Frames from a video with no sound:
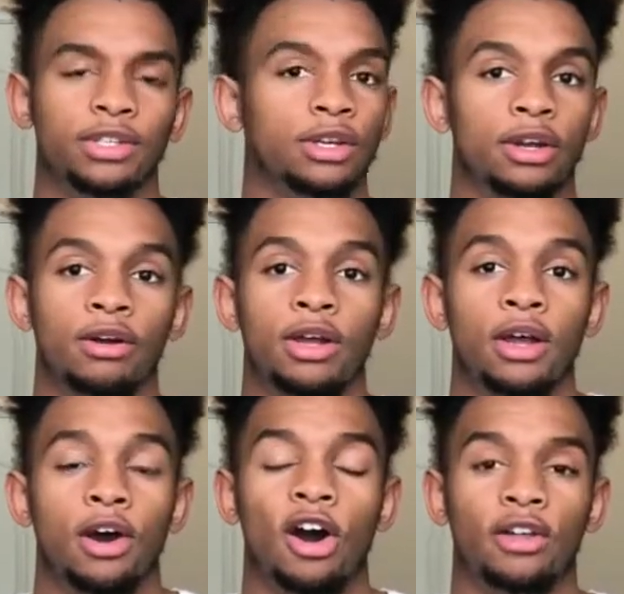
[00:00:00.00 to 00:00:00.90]
So, you know,
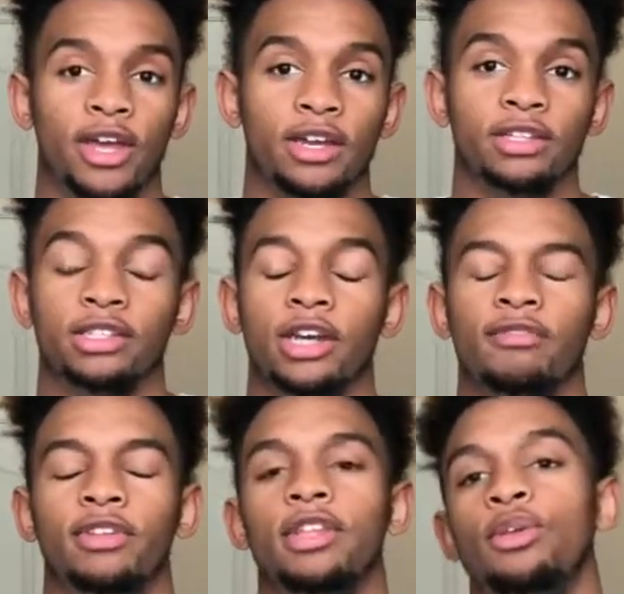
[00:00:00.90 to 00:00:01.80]
all that good
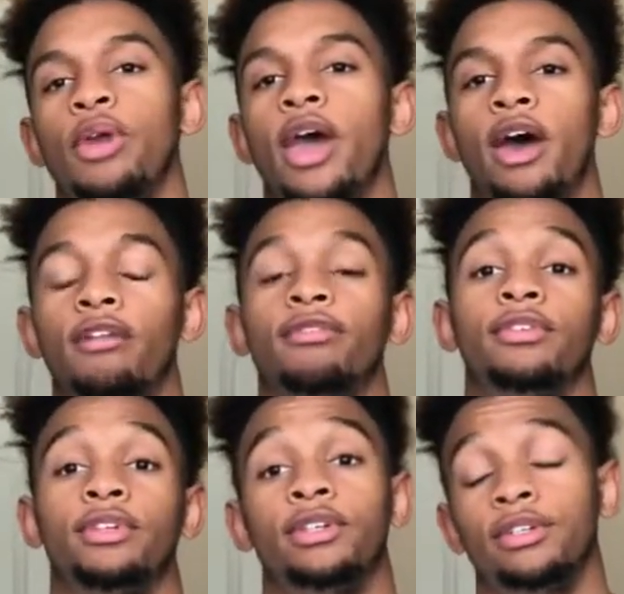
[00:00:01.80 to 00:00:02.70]
stuff. And then you have
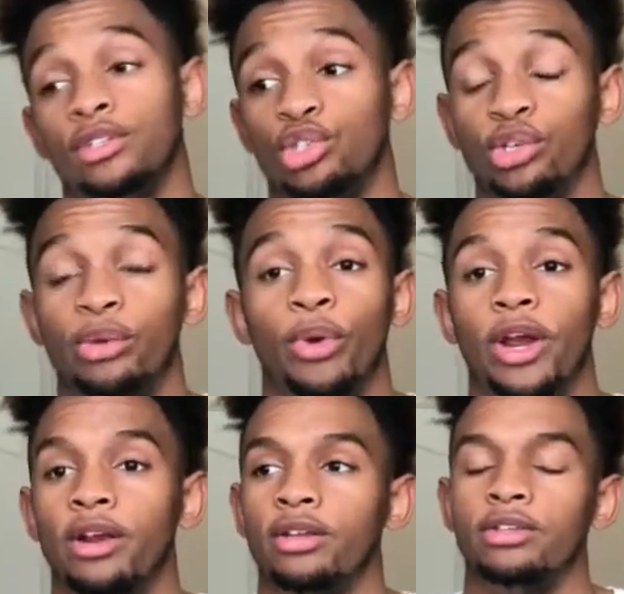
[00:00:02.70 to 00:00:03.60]
streetwear.